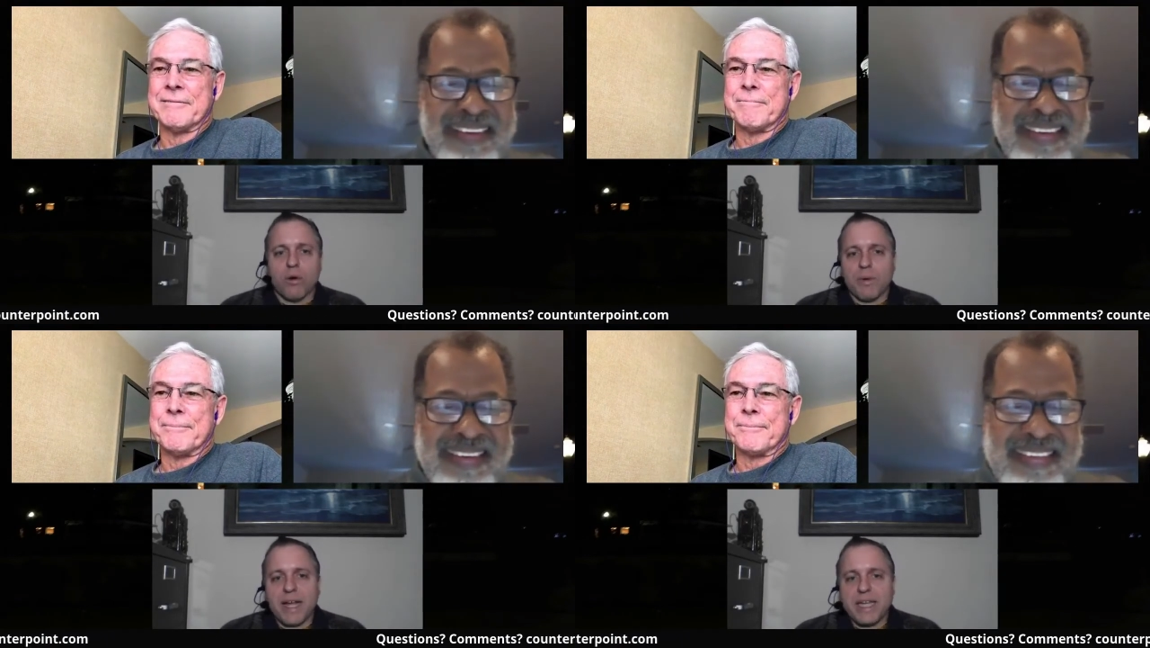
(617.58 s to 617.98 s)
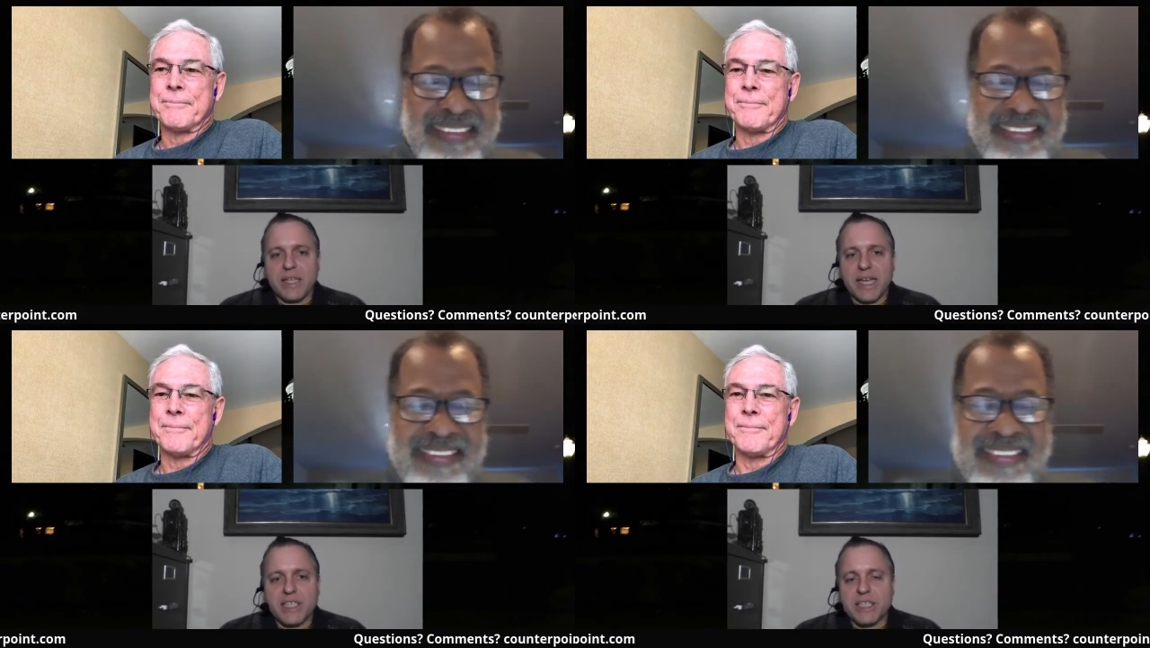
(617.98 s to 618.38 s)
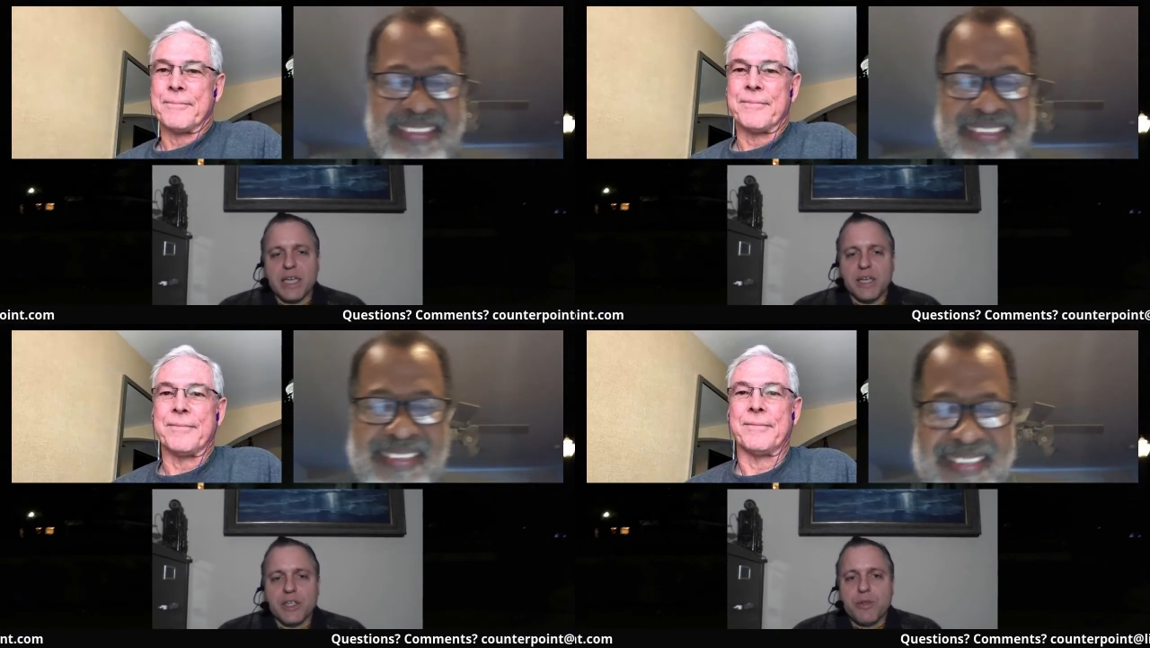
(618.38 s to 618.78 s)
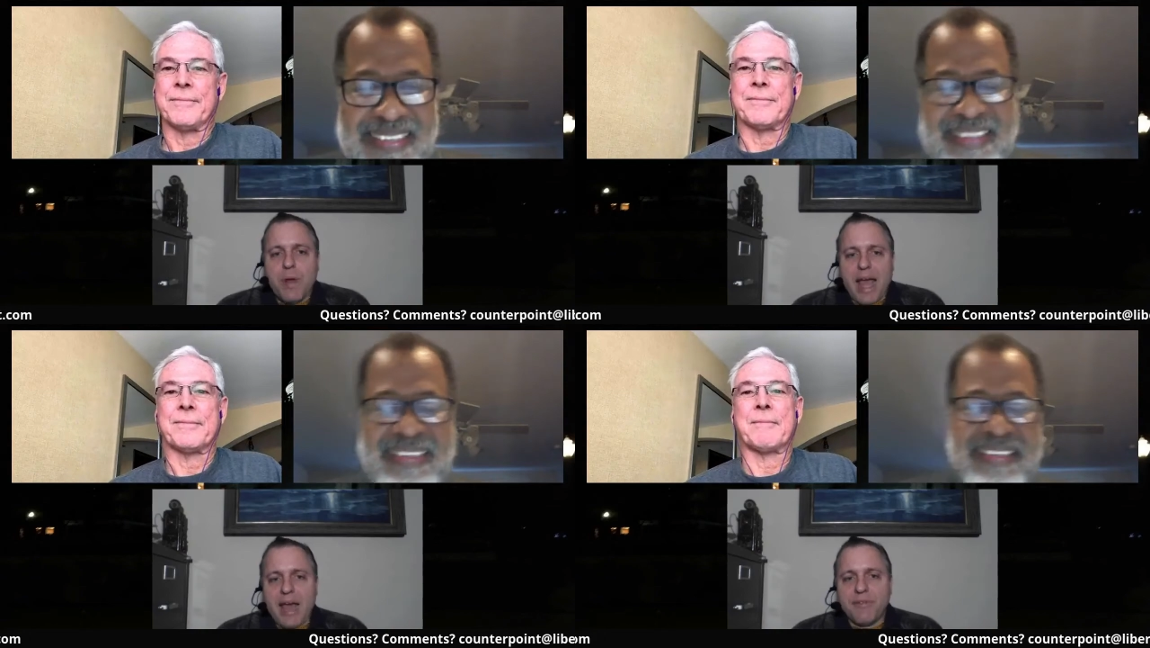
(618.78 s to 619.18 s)
Speaker 1: or regulation, you
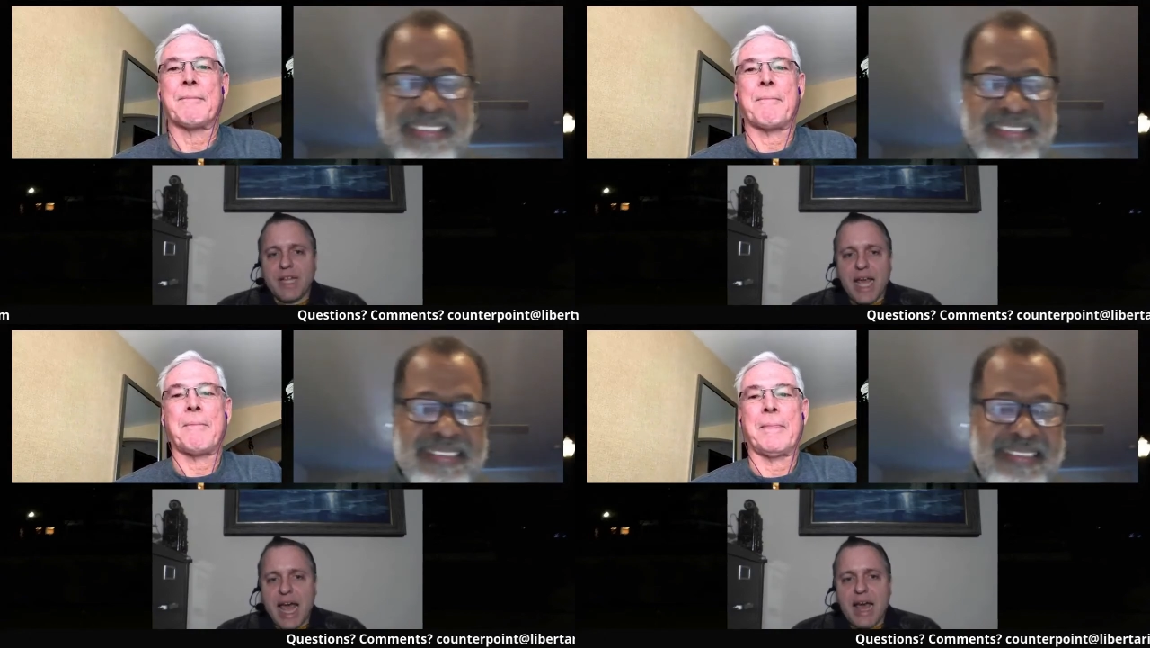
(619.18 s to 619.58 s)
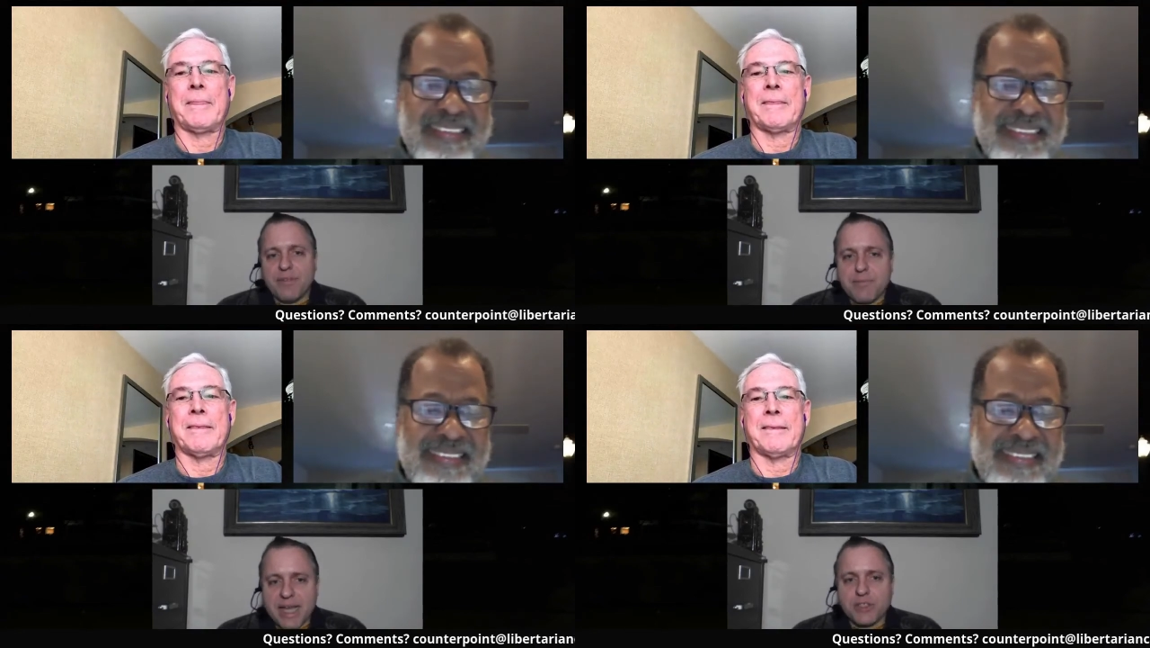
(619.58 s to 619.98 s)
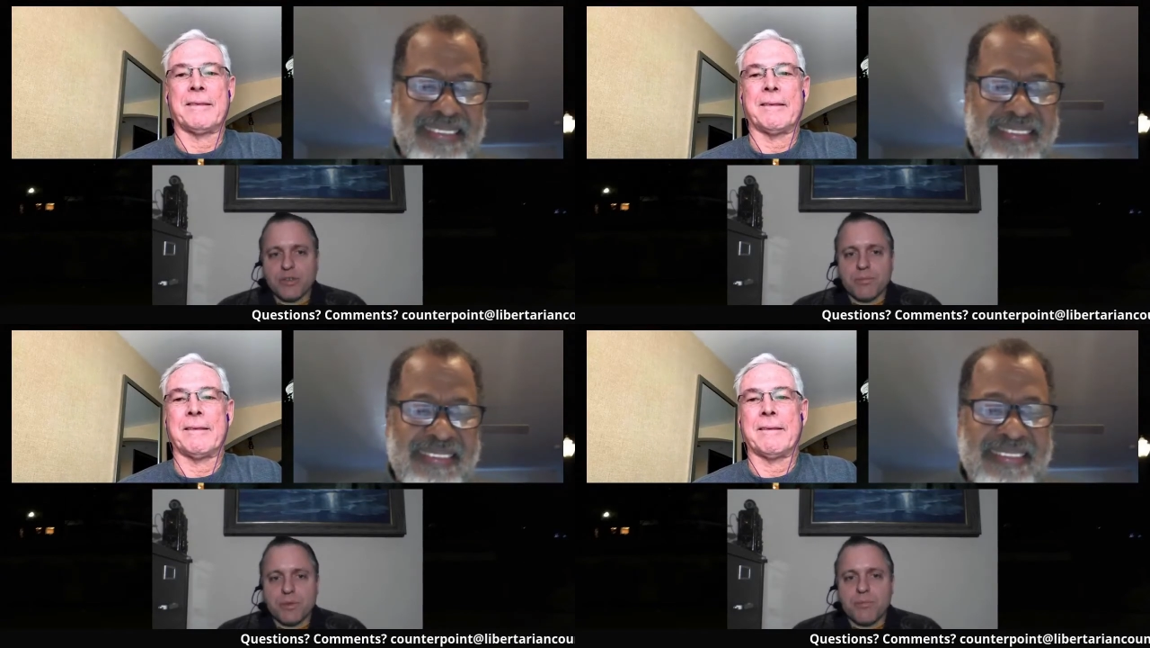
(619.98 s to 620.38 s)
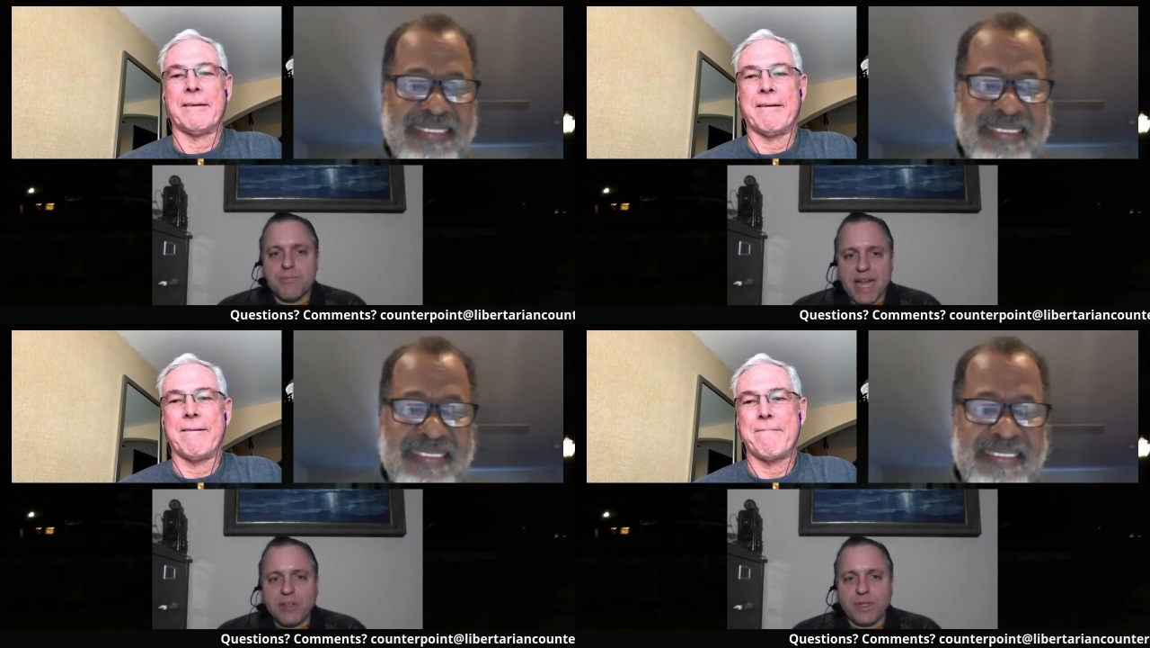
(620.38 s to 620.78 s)
have to have a measurable
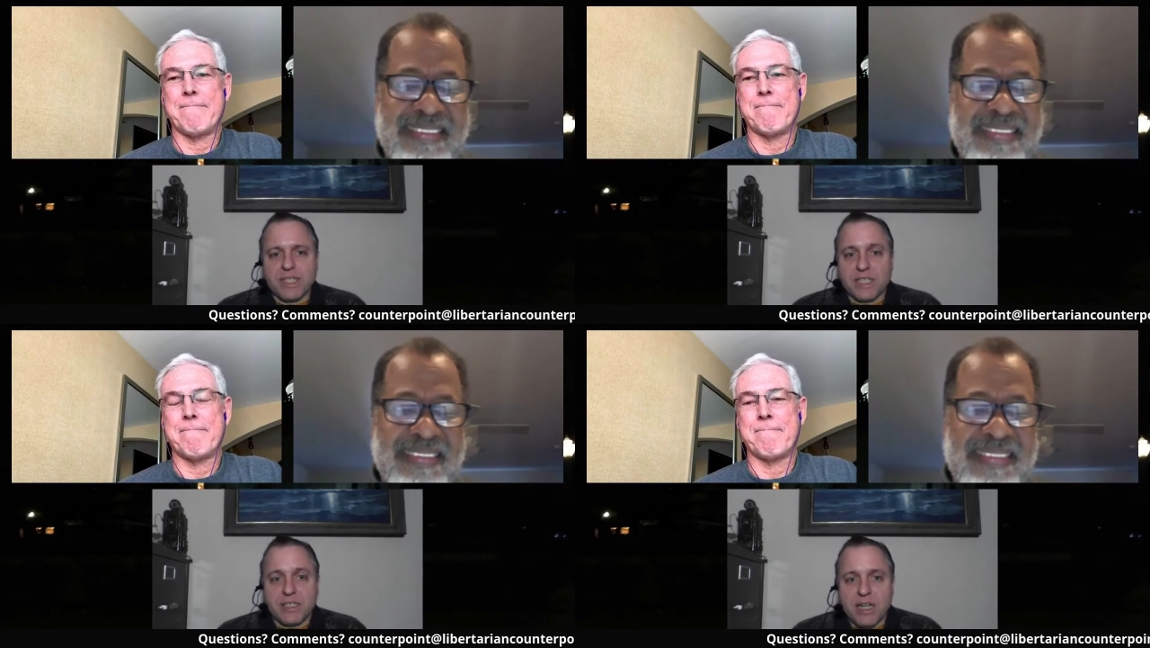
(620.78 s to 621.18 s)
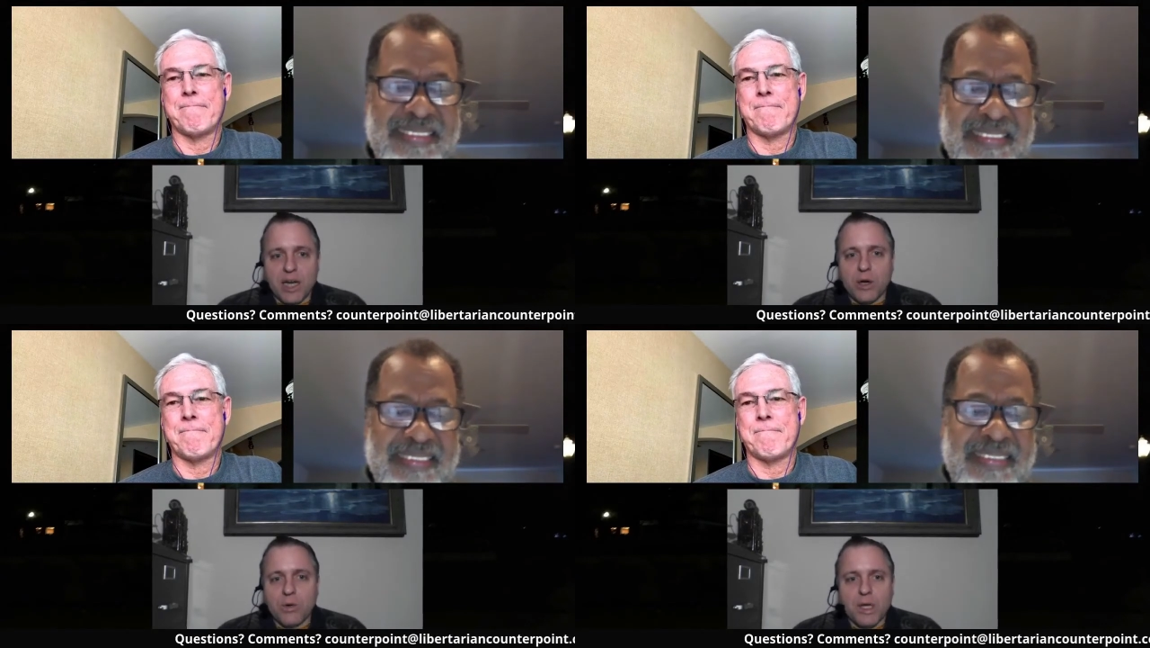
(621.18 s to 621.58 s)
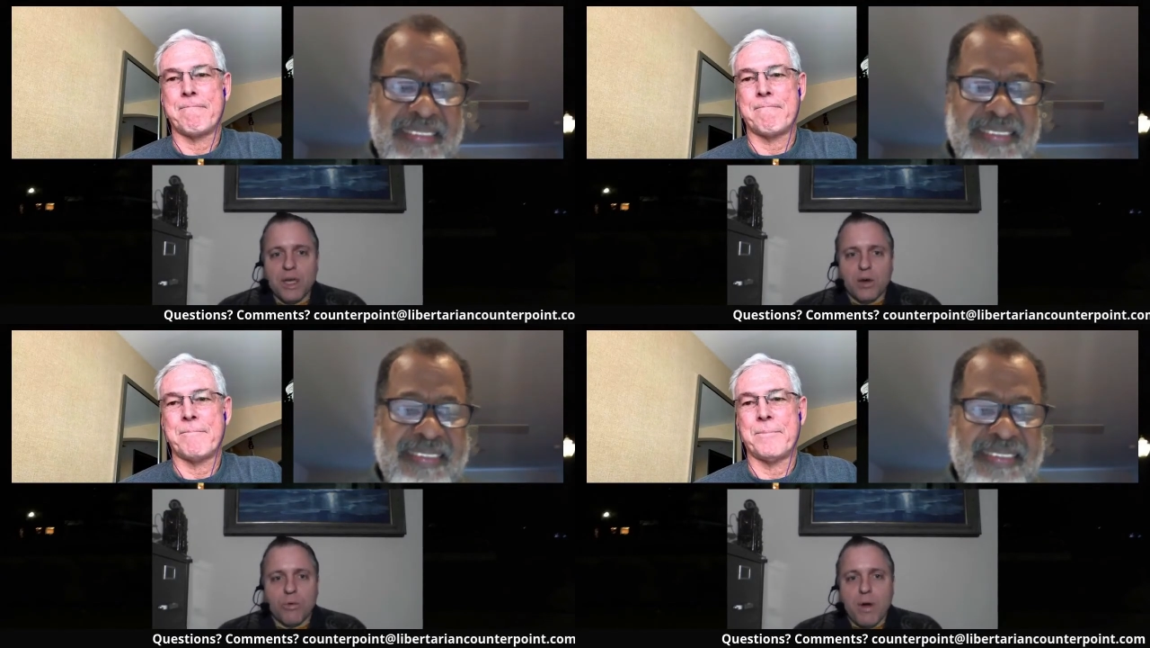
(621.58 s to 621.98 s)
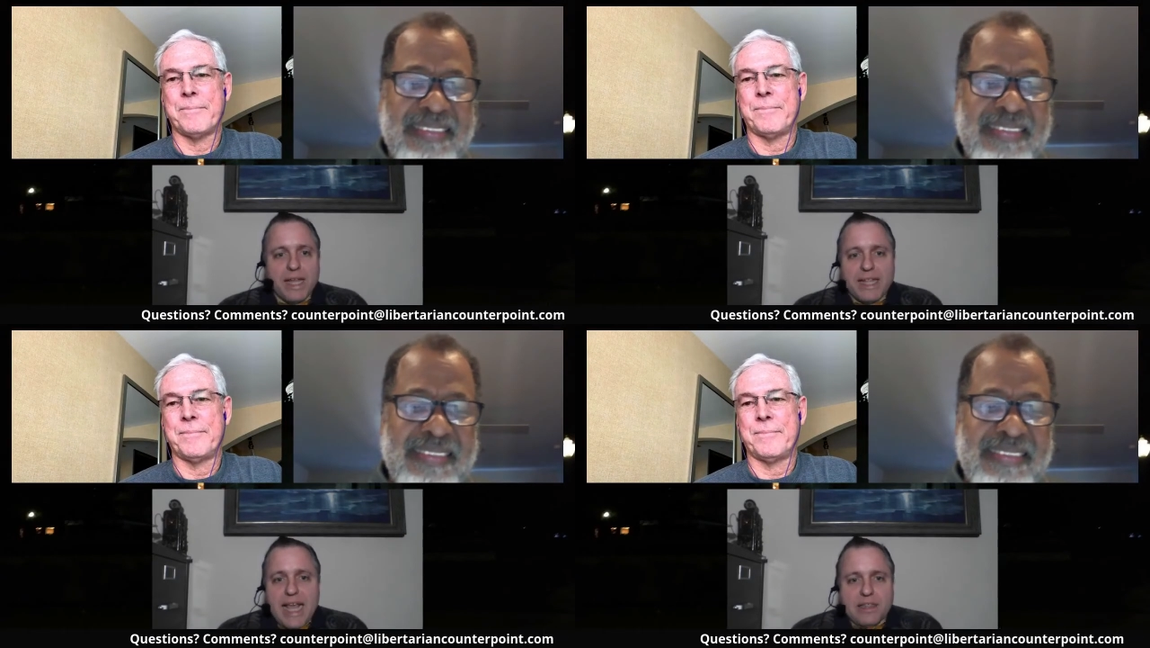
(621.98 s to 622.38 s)
metric to know
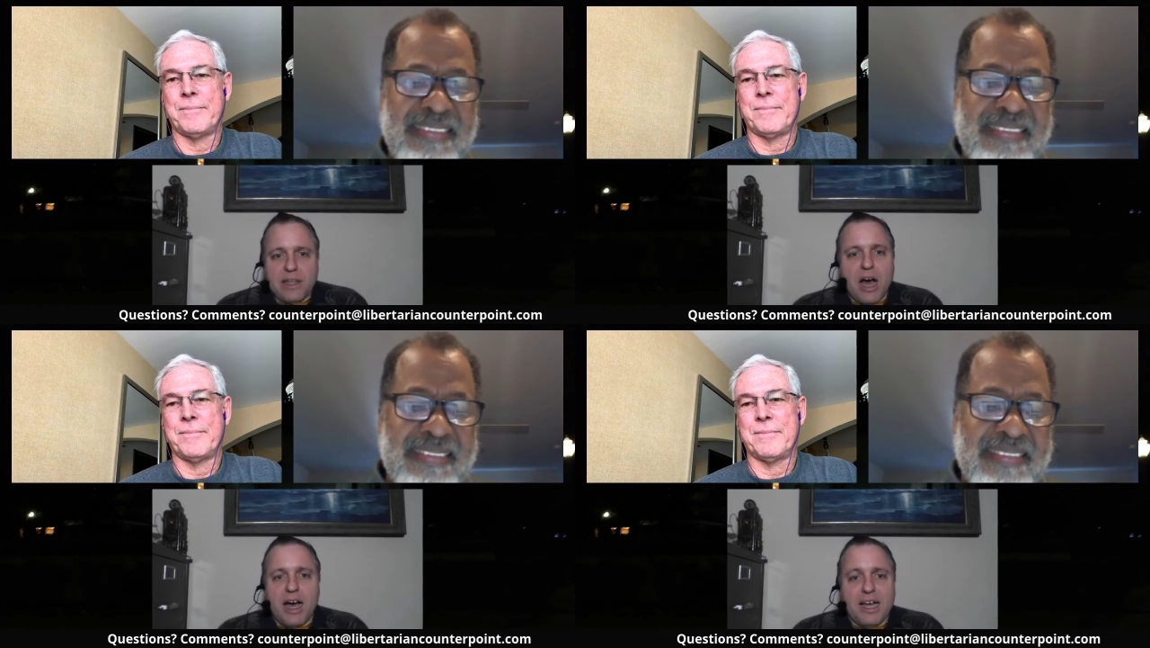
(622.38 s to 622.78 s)
when that law